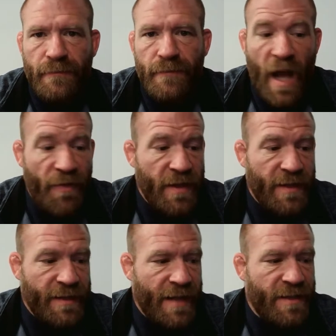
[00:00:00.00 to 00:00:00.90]
I think
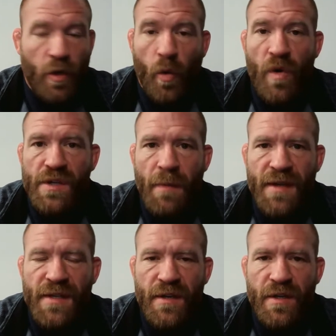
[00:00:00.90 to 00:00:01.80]
that that's a glorious
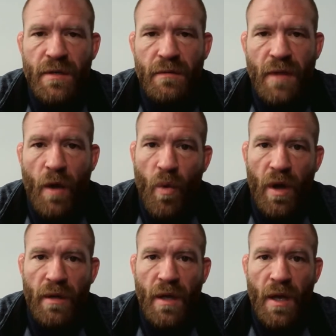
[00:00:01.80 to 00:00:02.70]
message, not
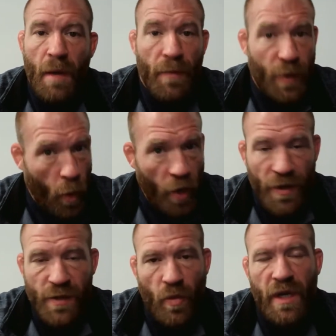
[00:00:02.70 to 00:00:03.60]
one, but the world
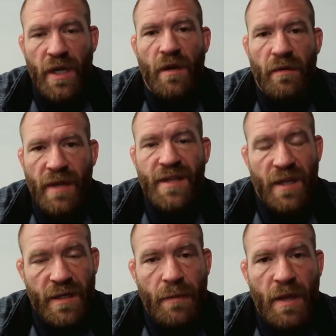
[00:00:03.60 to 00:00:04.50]
doesn't want to hear. That's a
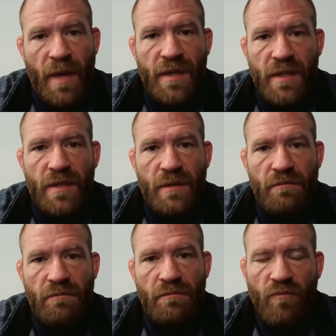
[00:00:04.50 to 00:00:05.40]
condemning message,
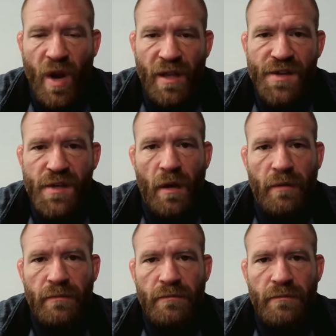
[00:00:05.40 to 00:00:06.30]
rightly so.
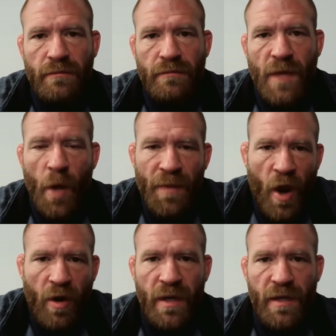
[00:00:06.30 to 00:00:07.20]
I hope they
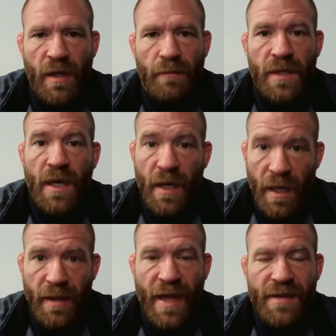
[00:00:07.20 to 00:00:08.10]
are condemned
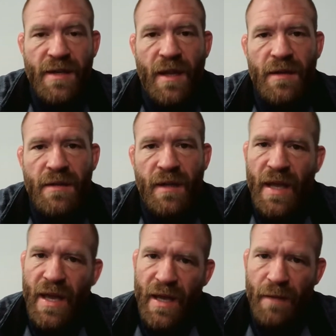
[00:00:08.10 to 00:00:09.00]
in that sense that
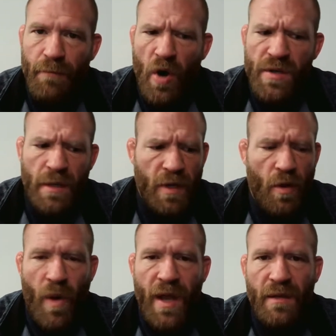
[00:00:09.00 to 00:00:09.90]
it burns them to go,
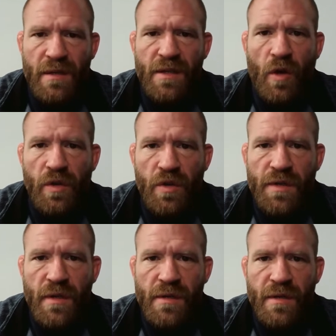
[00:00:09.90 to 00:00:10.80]
wait, this is all
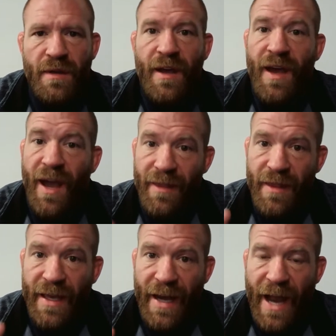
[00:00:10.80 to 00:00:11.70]
useless. And then
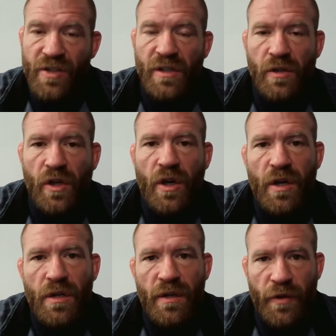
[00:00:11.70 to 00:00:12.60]
they can actually
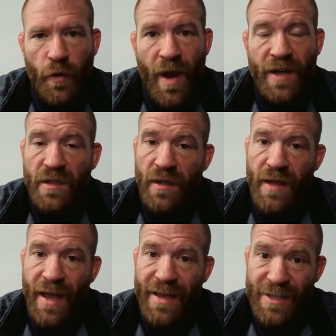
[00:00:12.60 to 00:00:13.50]
look in the direction that
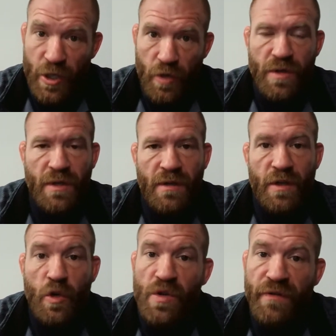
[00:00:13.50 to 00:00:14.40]
is
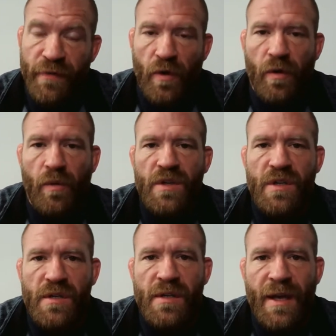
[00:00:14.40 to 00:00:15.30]
useful, which
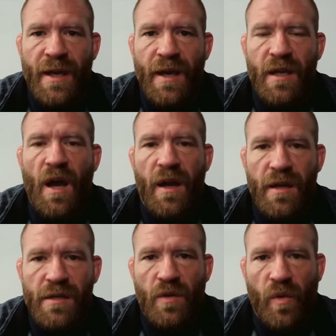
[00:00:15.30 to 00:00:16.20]
is God and
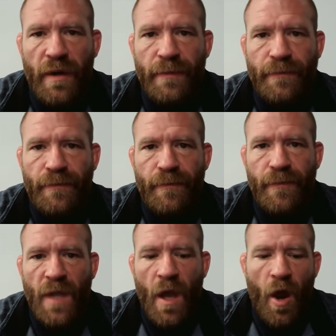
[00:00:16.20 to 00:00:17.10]
his glory.
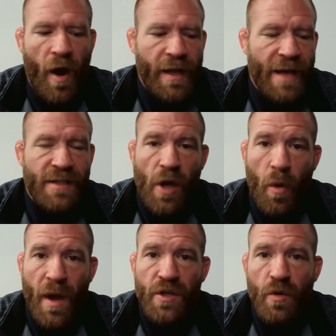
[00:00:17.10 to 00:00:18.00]
All right, guys, as
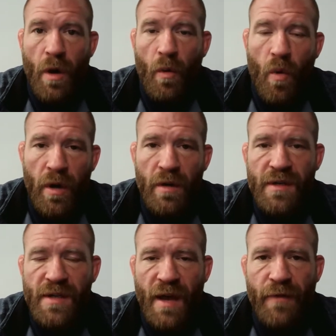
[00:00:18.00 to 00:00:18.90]
always, you are a warrior
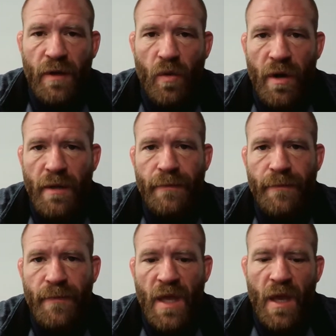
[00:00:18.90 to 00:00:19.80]
designed for glory.
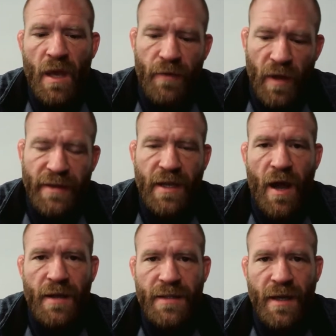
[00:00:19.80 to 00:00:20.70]
If you like the
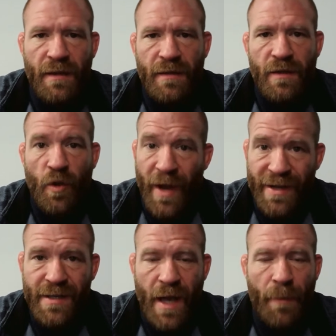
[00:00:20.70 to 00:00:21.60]
content, your
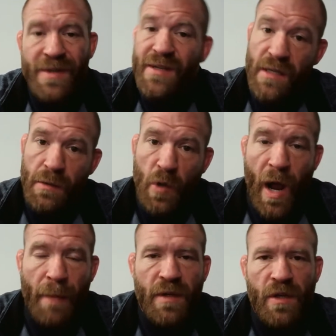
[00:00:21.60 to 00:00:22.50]
next step is to
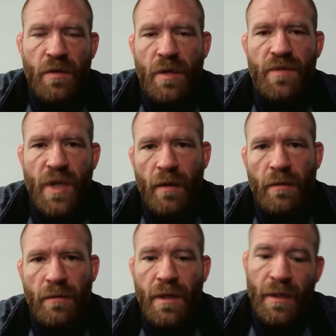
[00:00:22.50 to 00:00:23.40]
subscribe to the YouTube channel.
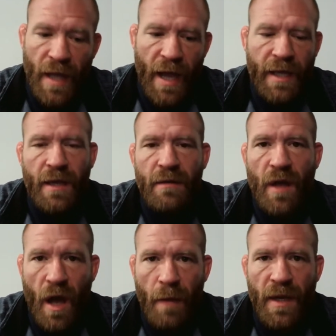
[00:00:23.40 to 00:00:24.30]
Like it,
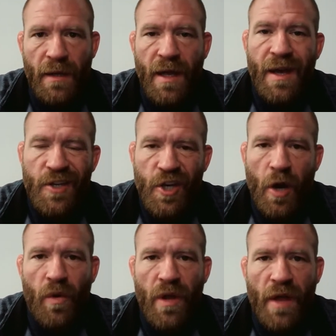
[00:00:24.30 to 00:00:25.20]
comment, share
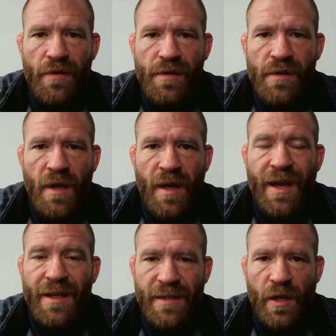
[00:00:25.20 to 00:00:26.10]
it with others,
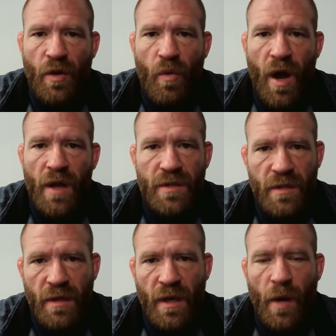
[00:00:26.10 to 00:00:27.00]
and continue to watch.
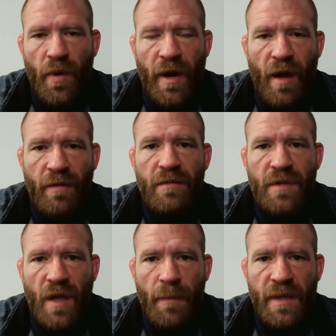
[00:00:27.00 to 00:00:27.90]
And I'll put it out.
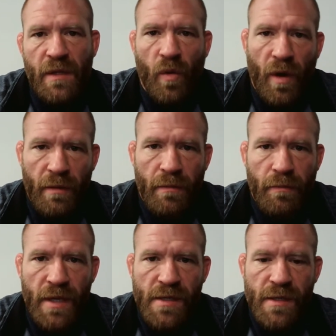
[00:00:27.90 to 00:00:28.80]
To God be the glory.
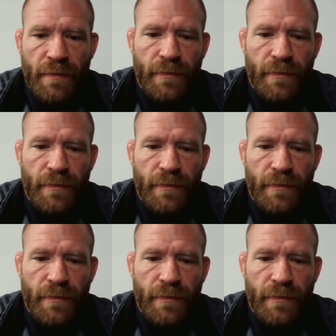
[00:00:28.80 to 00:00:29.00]
Peace.